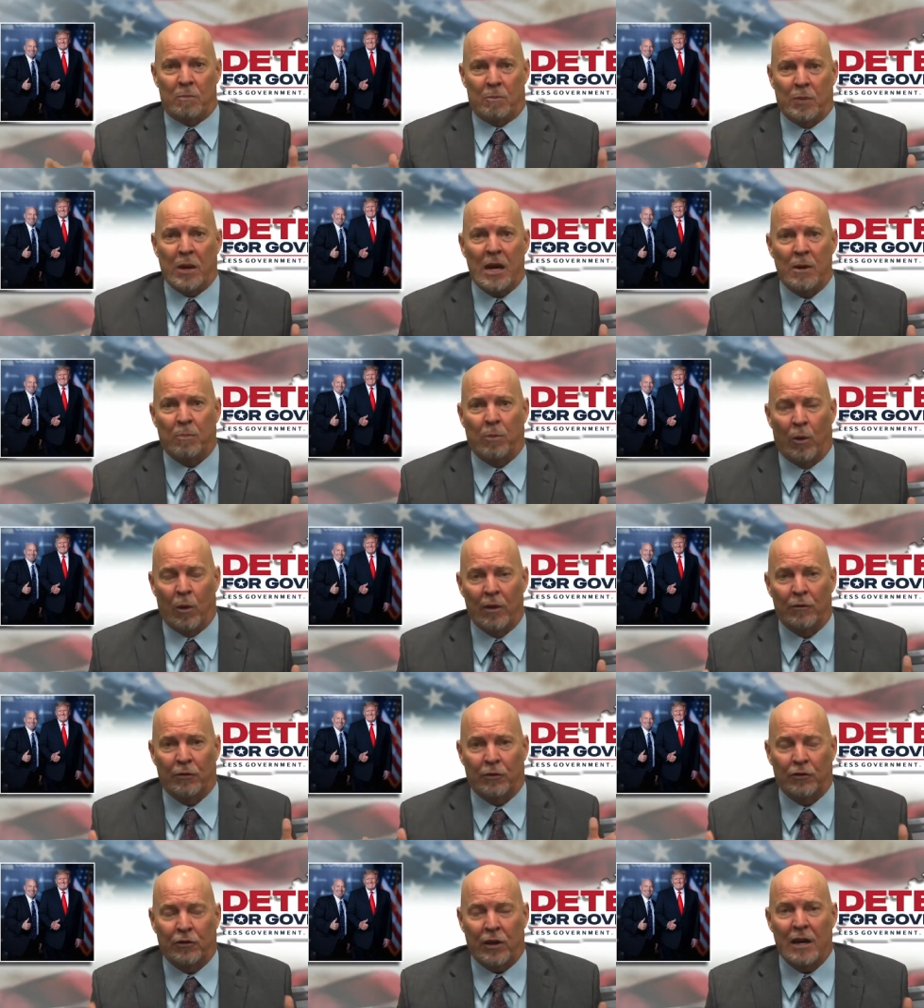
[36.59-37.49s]
people
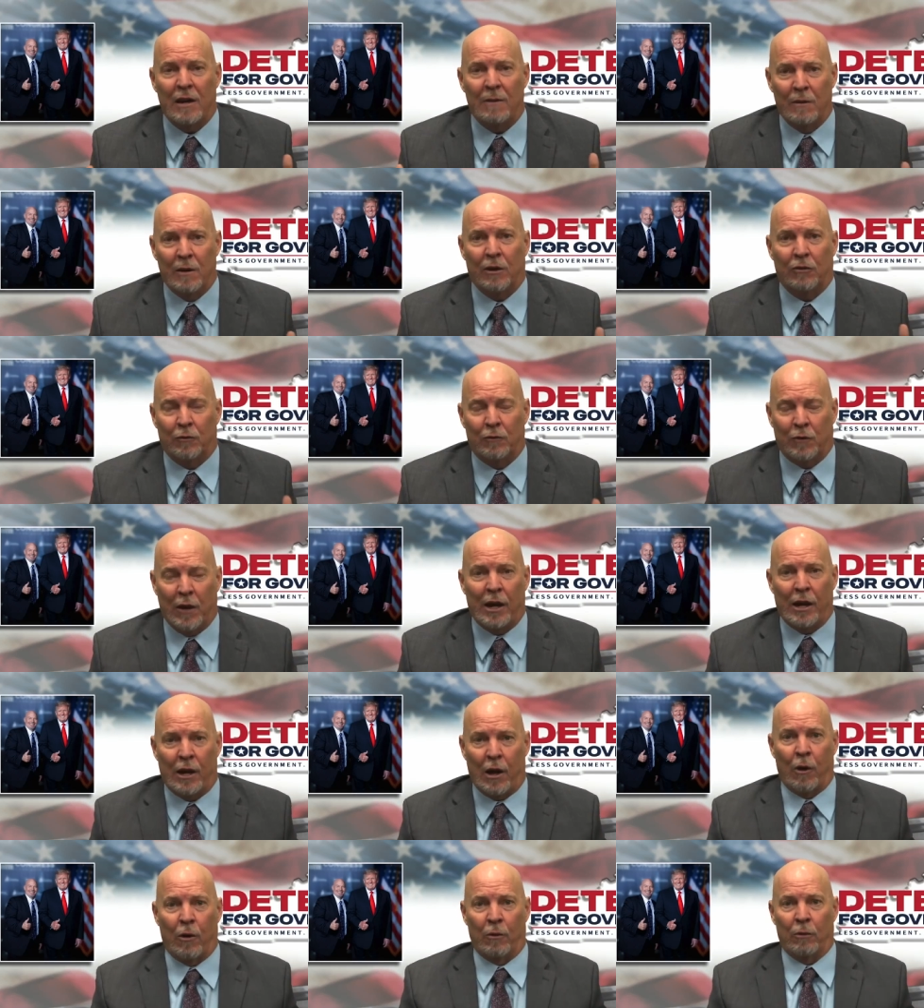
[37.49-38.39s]
have seen this
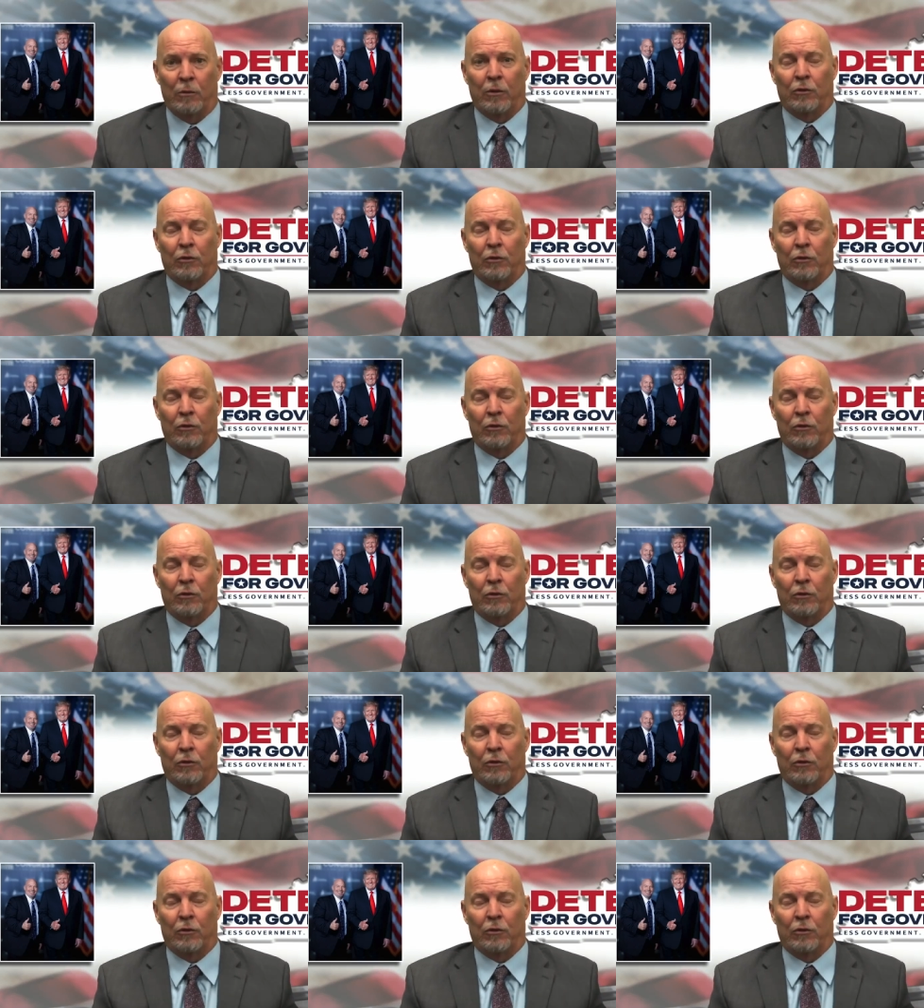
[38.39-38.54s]
video